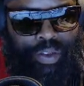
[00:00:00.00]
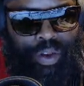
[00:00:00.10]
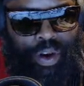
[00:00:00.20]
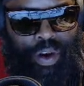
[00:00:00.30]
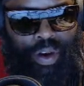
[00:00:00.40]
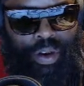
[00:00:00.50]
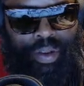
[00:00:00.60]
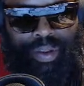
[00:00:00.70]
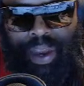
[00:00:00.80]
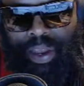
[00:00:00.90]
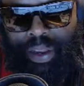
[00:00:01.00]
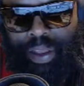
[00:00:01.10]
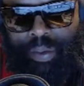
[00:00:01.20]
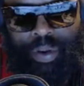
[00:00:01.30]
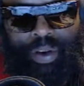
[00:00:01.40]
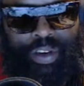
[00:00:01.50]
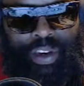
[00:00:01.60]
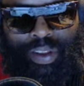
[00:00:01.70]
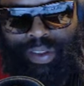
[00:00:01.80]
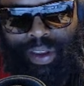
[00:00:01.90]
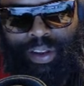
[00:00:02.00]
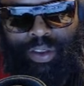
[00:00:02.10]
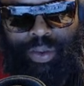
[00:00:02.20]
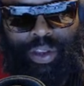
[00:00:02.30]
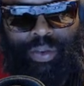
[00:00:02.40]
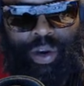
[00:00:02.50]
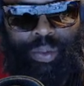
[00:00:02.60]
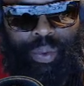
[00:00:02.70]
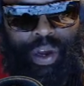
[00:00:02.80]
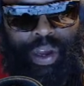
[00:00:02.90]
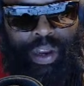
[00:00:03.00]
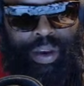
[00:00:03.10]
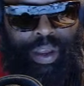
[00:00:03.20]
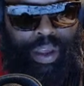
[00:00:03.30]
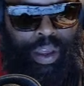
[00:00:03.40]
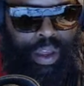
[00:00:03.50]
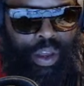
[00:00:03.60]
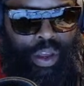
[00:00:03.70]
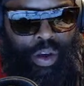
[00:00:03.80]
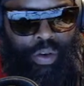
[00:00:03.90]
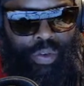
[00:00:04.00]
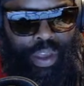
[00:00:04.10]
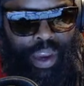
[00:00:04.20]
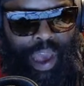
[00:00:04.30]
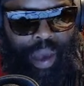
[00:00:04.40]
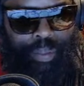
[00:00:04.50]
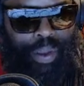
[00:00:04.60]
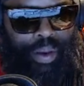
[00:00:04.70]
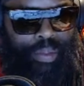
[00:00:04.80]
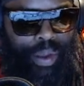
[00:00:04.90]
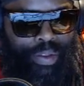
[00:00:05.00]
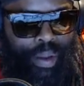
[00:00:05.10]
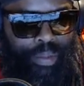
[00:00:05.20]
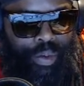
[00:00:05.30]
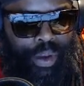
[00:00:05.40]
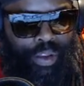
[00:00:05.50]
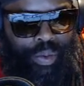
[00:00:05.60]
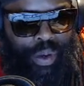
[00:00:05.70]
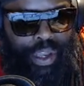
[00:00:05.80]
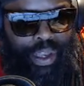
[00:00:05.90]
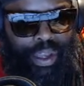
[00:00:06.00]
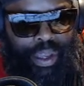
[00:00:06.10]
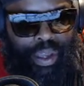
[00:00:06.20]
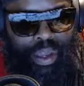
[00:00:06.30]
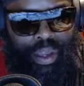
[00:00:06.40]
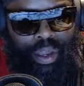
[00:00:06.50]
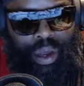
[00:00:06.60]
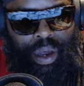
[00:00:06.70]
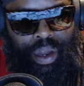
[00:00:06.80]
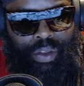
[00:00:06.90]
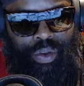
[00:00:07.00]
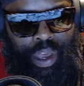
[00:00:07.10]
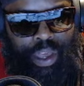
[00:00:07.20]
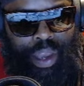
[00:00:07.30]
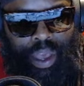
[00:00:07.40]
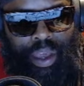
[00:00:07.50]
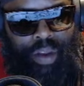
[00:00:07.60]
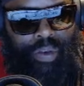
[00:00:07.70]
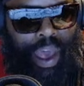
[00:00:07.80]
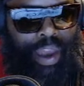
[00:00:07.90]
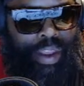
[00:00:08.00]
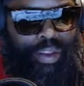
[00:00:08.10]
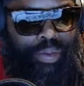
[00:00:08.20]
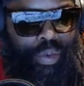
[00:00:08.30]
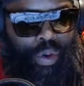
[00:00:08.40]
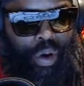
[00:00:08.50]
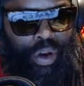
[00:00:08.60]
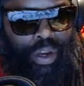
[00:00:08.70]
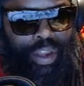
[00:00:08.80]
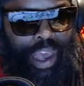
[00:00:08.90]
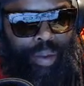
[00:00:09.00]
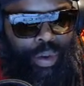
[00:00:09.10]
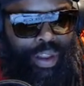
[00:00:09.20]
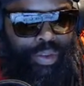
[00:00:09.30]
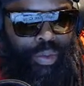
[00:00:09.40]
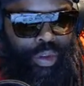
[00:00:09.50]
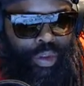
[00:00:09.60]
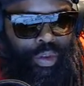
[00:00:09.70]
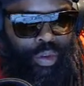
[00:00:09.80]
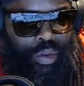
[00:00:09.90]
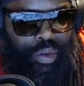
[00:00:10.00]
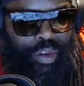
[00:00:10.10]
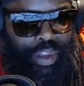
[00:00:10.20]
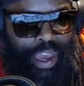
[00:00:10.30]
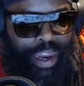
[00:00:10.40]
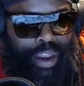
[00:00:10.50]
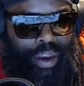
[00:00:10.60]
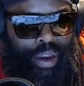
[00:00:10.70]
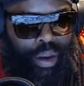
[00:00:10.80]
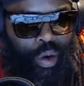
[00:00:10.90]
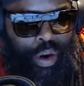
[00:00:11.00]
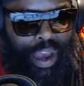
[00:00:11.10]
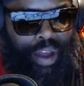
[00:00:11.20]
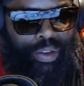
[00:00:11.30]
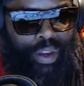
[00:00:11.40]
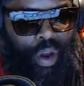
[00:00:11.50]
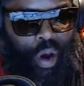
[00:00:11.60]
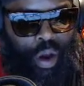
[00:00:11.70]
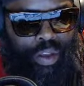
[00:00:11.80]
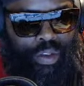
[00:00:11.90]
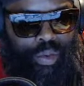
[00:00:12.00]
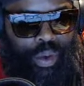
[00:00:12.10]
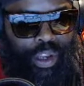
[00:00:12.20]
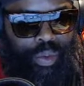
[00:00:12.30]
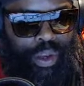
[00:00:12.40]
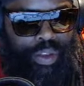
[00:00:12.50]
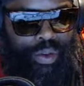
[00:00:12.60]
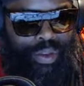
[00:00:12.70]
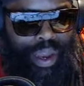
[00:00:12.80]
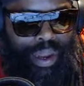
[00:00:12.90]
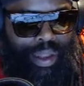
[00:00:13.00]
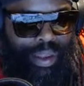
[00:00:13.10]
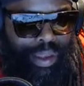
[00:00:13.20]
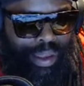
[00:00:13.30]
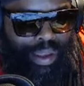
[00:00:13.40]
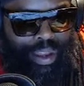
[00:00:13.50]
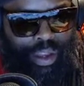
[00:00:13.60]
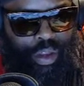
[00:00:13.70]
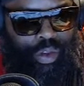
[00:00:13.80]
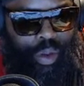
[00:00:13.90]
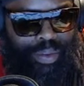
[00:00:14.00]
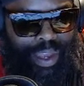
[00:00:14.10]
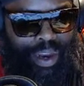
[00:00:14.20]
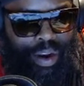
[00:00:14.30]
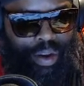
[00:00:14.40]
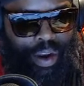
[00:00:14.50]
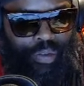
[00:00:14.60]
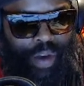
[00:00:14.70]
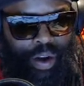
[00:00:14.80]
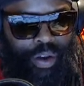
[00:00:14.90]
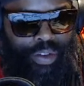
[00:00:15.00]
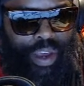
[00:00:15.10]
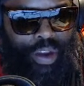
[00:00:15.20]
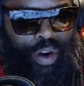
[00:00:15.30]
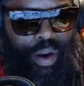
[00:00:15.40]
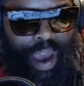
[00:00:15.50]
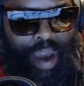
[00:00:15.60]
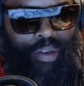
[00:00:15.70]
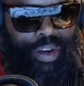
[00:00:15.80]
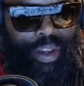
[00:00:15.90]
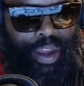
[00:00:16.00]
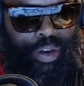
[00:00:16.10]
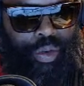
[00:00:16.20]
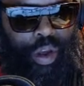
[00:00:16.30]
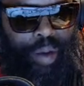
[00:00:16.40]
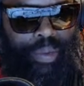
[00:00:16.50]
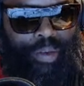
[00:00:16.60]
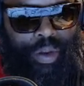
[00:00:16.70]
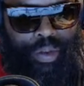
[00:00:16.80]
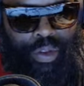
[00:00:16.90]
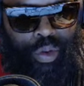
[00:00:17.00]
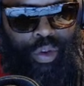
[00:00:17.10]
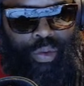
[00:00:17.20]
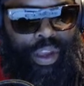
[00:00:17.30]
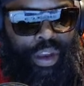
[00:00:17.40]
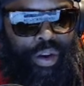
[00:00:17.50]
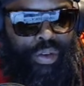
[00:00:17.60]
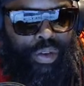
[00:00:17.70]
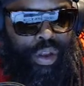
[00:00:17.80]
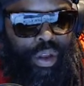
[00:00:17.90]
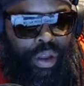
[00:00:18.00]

So they're technically, we're just into 2021. COVID happened, messed up 2020. So they could have had this on the table. This was slated or announced in August of 2020. So technically, you see what I'm saying? They're right on schedule. They're averaging like a new company every 2 to 3 years.